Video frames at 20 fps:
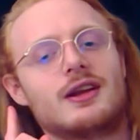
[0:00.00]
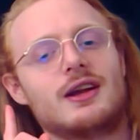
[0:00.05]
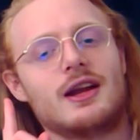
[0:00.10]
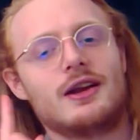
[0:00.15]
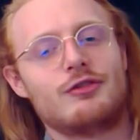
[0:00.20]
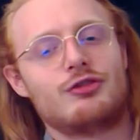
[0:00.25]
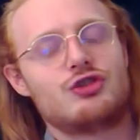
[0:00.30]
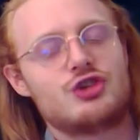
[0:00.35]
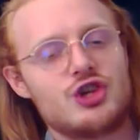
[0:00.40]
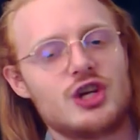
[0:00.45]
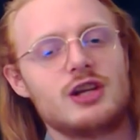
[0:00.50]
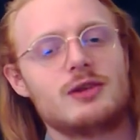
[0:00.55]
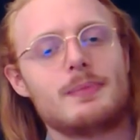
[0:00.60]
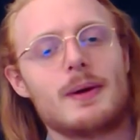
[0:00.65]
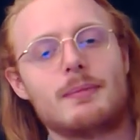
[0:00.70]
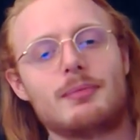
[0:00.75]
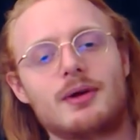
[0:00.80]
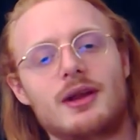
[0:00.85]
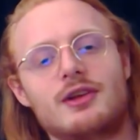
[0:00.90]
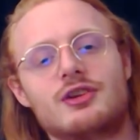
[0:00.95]
kind of cheat by
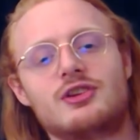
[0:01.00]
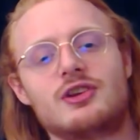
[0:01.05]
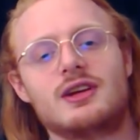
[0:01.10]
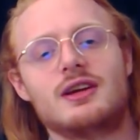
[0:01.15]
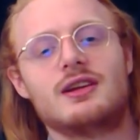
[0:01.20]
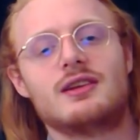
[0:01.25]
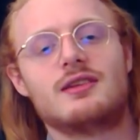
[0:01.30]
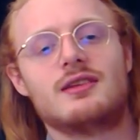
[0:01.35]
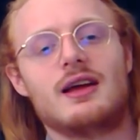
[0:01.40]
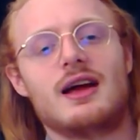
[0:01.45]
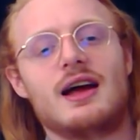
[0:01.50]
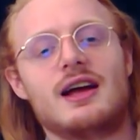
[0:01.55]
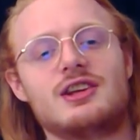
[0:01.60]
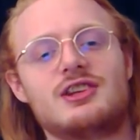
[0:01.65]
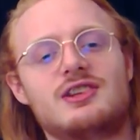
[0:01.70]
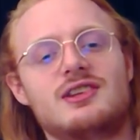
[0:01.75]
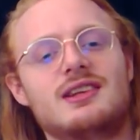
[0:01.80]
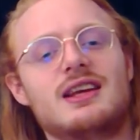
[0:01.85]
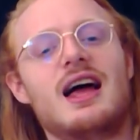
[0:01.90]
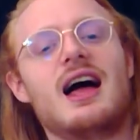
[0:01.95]
pronouncing it
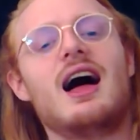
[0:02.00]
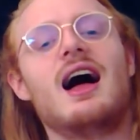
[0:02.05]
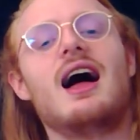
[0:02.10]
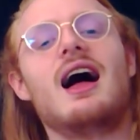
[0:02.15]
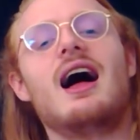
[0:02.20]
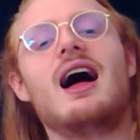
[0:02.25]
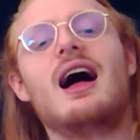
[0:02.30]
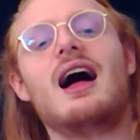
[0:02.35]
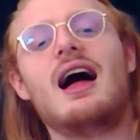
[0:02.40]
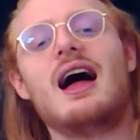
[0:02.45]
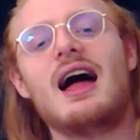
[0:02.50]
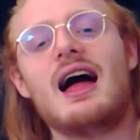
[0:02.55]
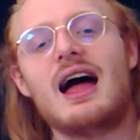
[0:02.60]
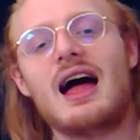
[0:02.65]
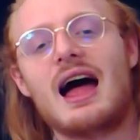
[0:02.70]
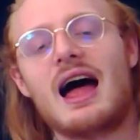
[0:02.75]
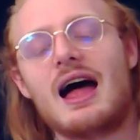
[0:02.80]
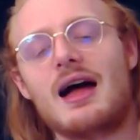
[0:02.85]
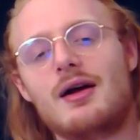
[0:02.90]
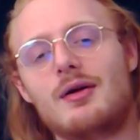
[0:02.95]
as
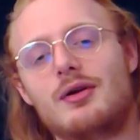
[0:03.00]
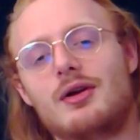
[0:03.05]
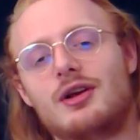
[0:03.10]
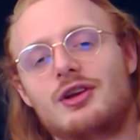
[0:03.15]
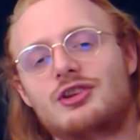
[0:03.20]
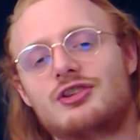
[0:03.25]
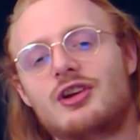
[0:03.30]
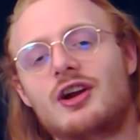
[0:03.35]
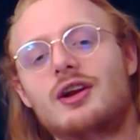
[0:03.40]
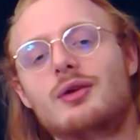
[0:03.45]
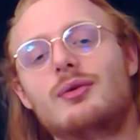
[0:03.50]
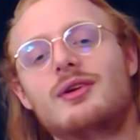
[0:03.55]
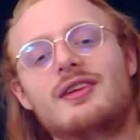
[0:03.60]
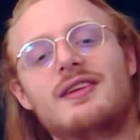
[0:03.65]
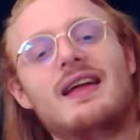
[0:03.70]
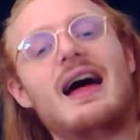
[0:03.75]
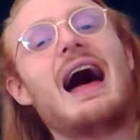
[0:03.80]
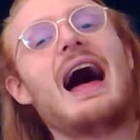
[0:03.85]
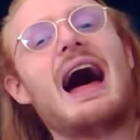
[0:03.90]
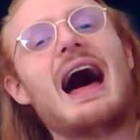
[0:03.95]
starting with
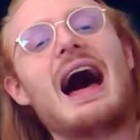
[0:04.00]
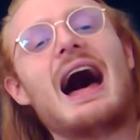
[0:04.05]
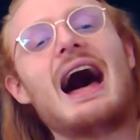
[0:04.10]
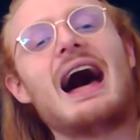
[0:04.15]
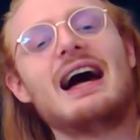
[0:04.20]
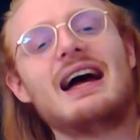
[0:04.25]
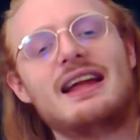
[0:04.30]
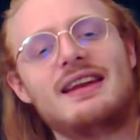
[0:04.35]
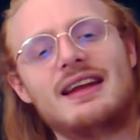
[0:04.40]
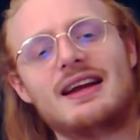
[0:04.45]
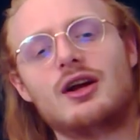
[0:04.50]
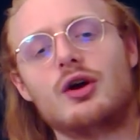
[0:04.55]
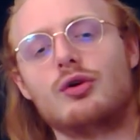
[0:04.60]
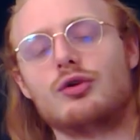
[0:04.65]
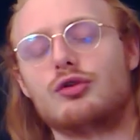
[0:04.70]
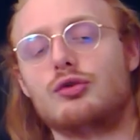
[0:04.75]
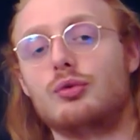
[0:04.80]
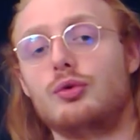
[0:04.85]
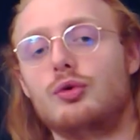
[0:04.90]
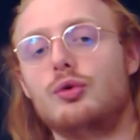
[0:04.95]
an A and then going
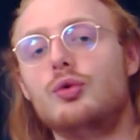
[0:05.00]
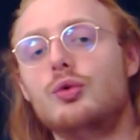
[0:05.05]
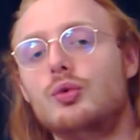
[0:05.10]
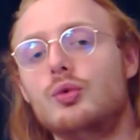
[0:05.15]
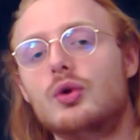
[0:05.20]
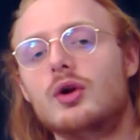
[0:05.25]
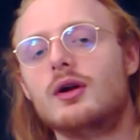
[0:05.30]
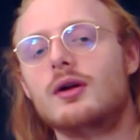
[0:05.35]
to an U.